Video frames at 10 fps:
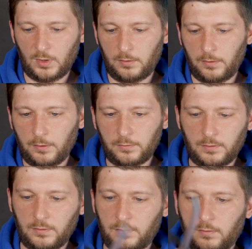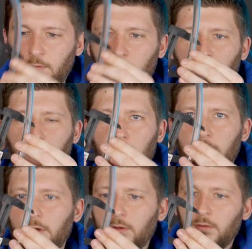And this is
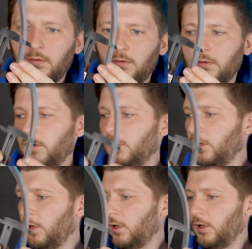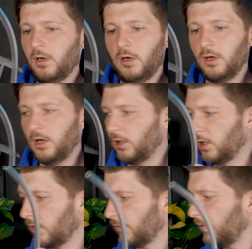roughly
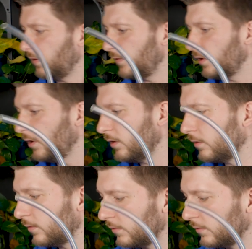another 50.